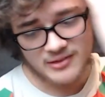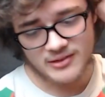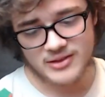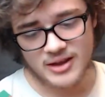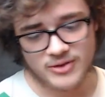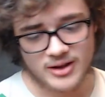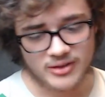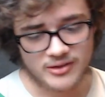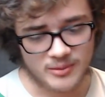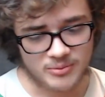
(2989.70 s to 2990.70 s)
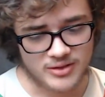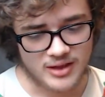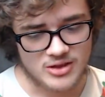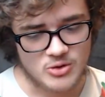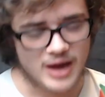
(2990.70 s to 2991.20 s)
definitely something
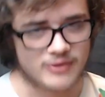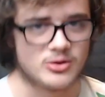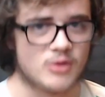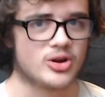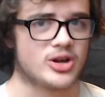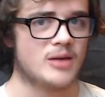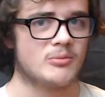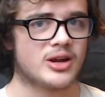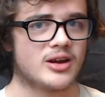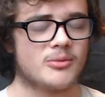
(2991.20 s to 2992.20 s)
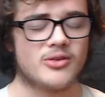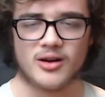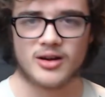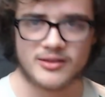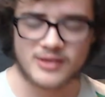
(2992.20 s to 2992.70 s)
that you have to overcome when it comes to
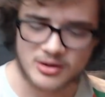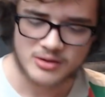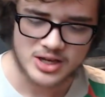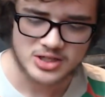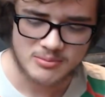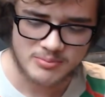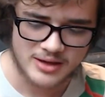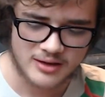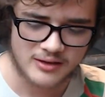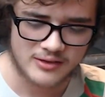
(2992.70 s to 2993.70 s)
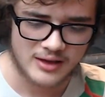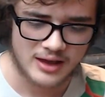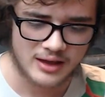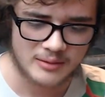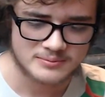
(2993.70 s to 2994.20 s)
content creation, because
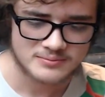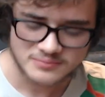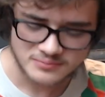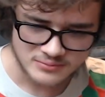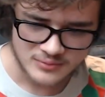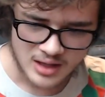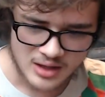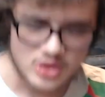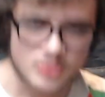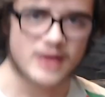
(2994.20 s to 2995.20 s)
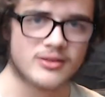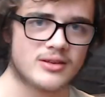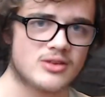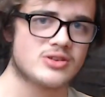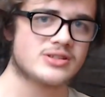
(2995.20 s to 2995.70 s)
you
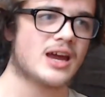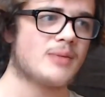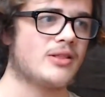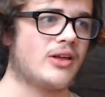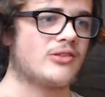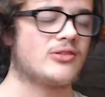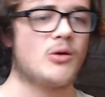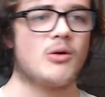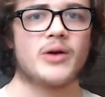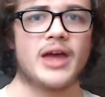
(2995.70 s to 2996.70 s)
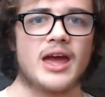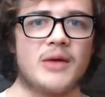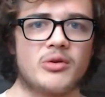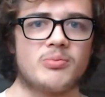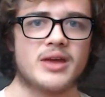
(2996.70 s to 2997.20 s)
just got to be like so okay
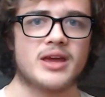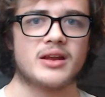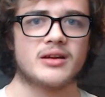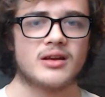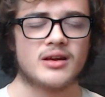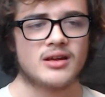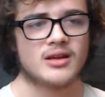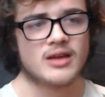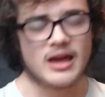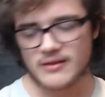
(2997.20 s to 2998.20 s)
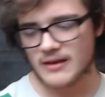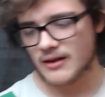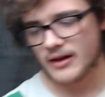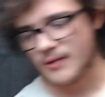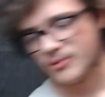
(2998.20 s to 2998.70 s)
with being. It's
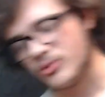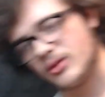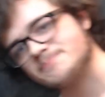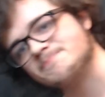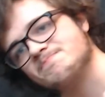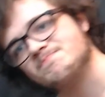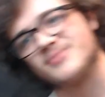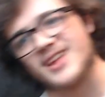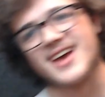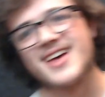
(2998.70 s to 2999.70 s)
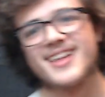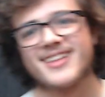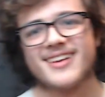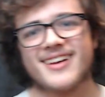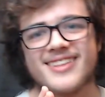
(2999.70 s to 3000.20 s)
okay. So like,
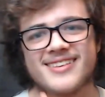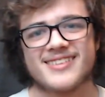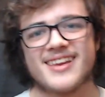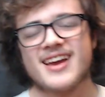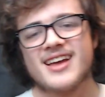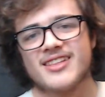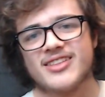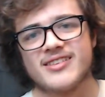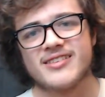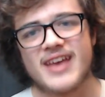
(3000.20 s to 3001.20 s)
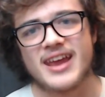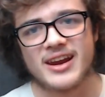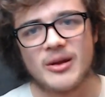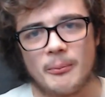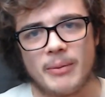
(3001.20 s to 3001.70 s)
this is taking
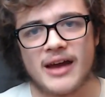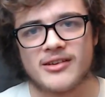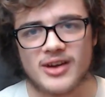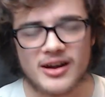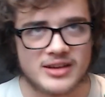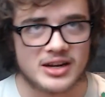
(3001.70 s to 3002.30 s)
it past content